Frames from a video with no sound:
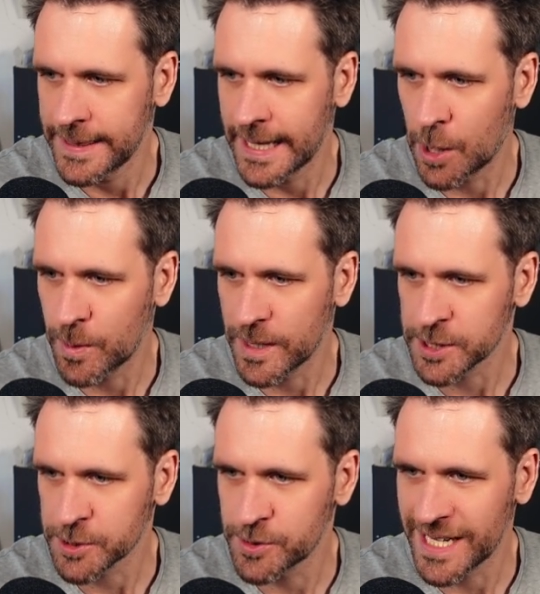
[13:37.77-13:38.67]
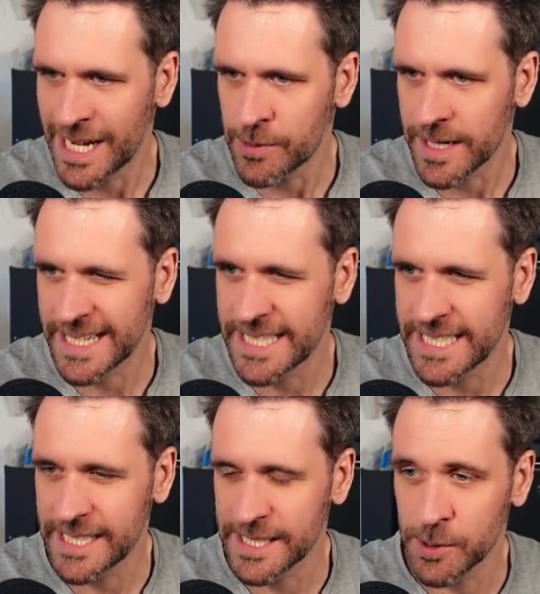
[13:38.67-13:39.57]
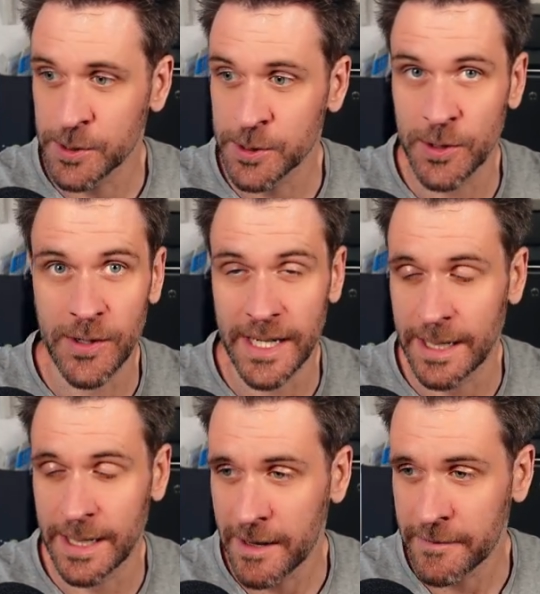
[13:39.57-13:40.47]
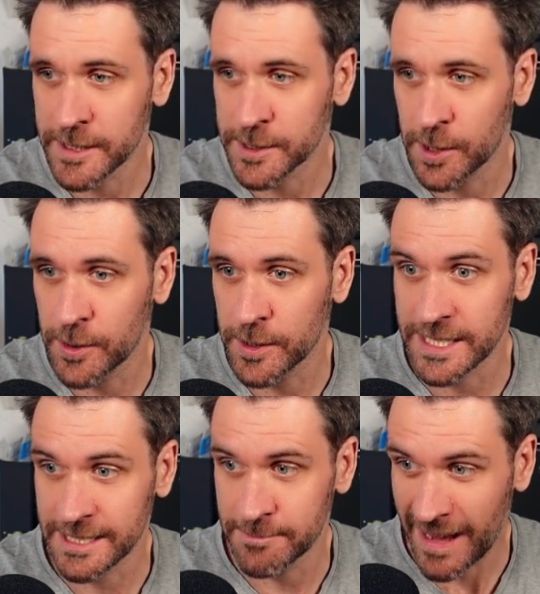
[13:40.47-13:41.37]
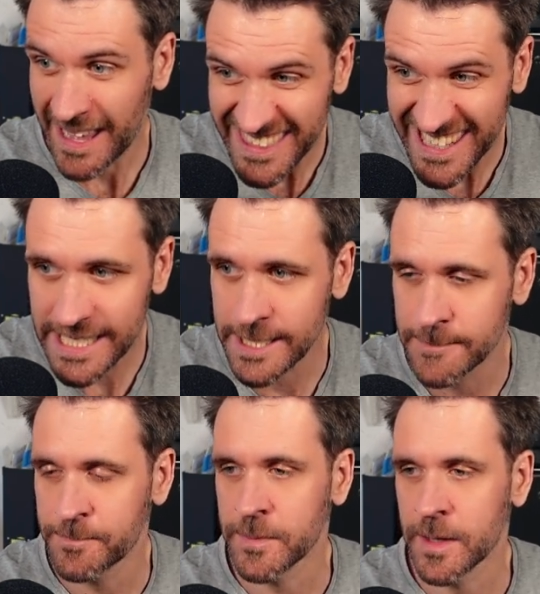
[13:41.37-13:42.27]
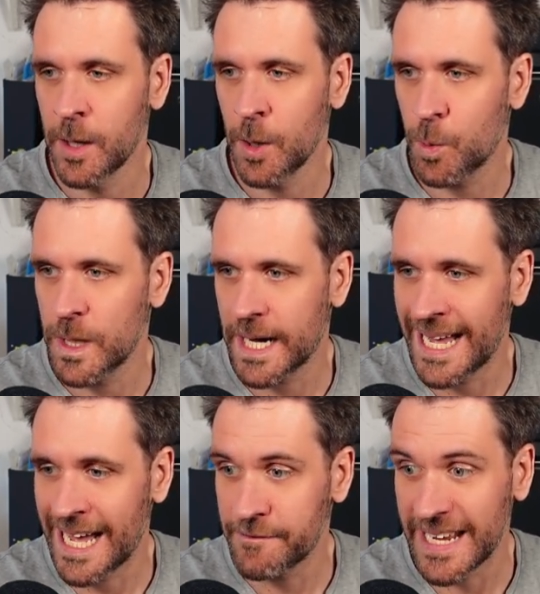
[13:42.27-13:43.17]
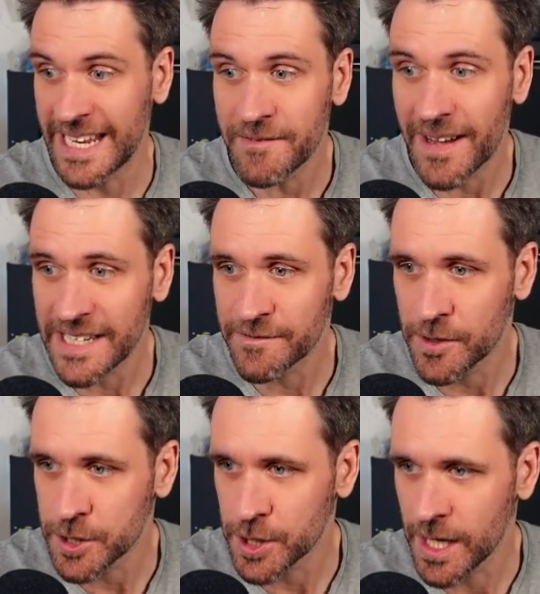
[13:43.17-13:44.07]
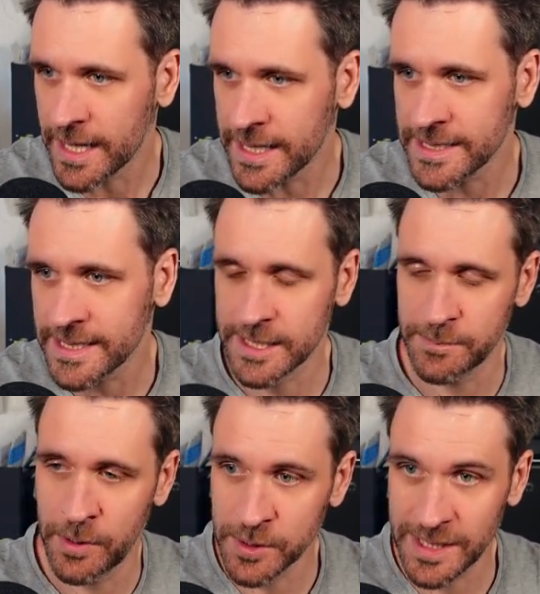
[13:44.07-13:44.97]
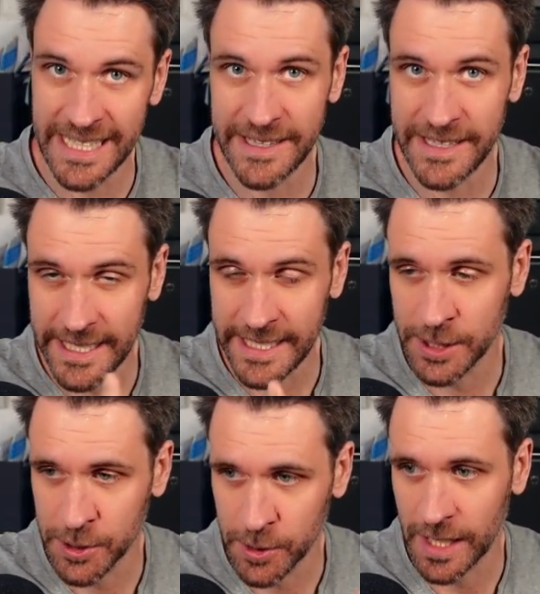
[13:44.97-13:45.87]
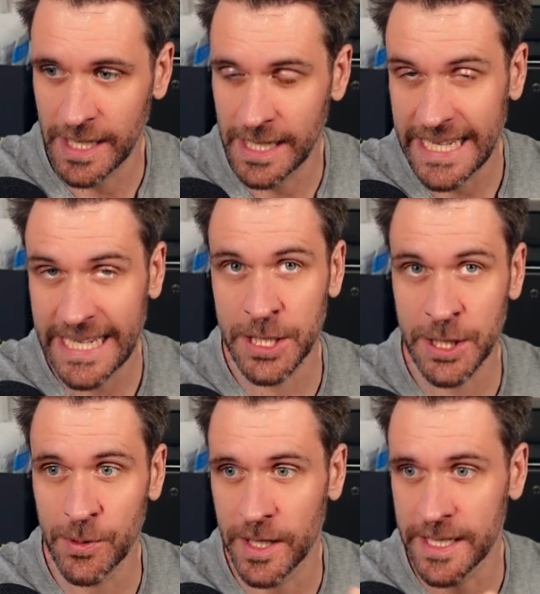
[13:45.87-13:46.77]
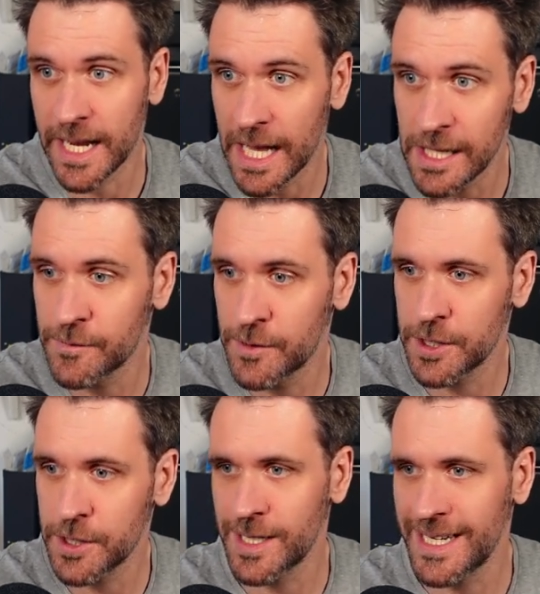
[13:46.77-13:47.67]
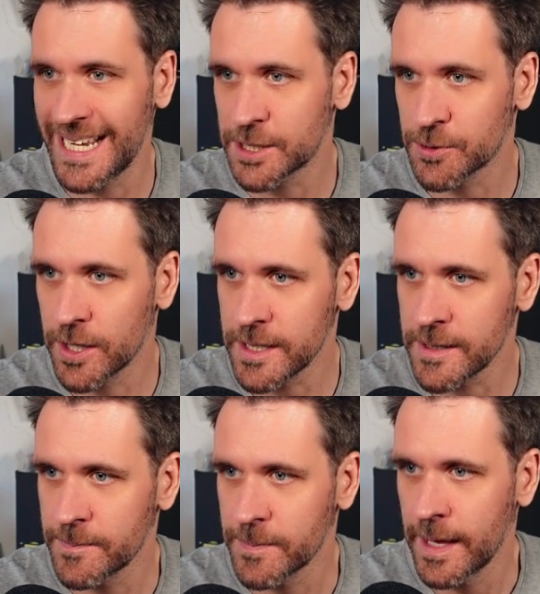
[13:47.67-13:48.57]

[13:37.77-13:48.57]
Now when I scroll down, I can see there's also a method source method where I have invalid version lines, and supposedly these should lead to a null version later on.